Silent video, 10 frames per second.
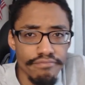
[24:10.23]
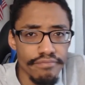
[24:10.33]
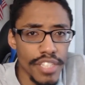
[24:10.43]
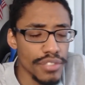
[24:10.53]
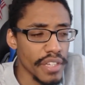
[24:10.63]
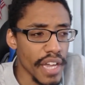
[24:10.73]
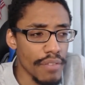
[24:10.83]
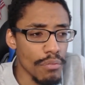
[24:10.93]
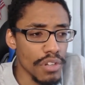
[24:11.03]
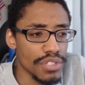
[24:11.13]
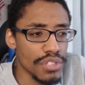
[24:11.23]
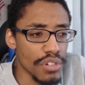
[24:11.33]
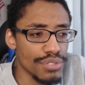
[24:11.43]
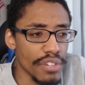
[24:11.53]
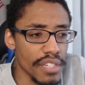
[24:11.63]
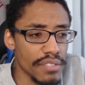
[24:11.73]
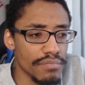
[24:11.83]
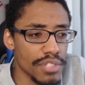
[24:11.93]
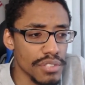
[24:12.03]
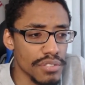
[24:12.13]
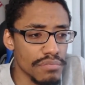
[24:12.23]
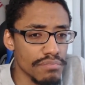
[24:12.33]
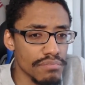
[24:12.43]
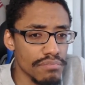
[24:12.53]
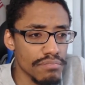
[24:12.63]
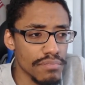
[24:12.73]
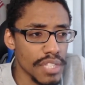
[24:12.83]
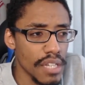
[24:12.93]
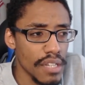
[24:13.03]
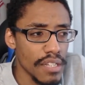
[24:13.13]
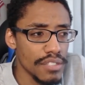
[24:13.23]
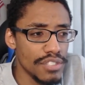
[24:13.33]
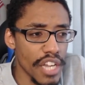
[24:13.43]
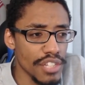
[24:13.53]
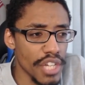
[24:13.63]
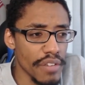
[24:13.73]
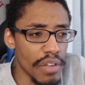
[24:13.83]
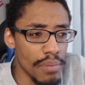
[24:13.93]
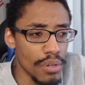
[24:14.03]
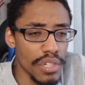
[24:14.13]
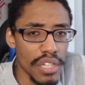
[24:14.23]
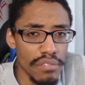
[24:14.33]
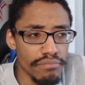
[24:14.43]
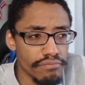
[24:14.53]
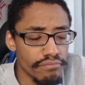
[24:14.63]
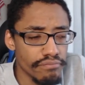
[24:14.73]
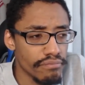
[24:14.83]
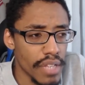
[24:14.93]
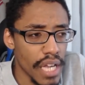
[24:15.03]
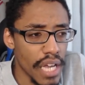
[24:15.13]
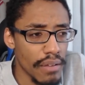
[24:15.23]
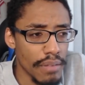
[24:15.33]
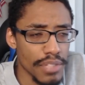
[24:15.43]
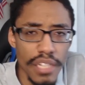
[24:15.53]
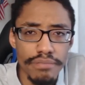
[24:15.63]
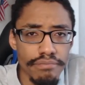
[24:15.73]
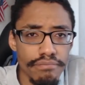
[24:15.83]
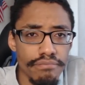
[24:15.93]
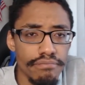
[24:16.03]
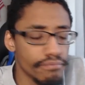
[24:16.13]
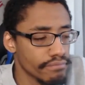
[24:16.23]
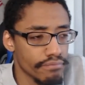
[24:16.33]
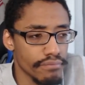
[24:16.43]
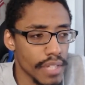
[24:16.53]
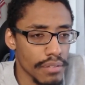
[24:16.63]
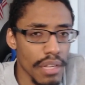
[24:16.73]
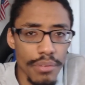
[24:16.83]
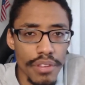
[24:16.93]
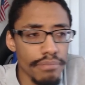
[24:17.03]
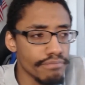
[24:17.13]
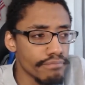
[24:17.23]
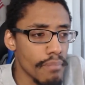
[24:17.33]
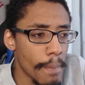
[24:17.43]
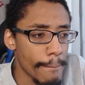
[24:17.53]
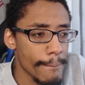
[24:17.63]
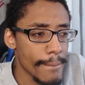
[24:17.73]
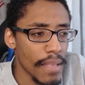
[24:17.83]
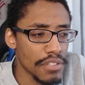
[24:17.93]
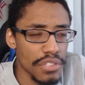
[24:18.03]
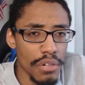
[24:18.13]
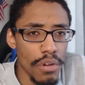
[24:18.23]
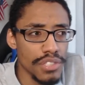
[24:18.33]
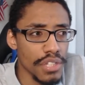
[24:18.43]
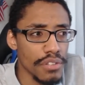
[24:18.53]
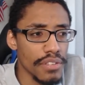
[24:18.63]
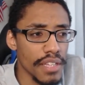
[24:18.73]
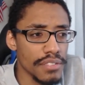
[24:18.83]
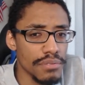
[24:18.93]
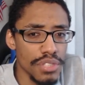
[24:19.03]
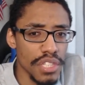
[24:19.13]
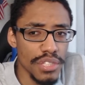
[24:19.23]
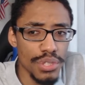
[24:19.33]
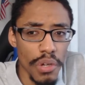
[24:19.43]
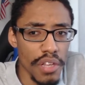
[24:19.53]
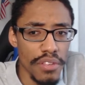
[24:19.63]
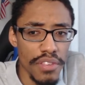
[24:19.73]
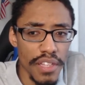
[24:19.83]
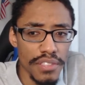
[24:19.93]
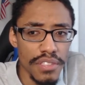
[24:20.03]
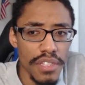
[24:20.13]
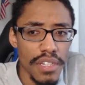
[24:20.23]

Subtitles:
Just like I haven't watched Star Trek since JJ rebooted it. I'm done. I'm done with it. I'm just going to watch other things. I'm just going to enjoy other things.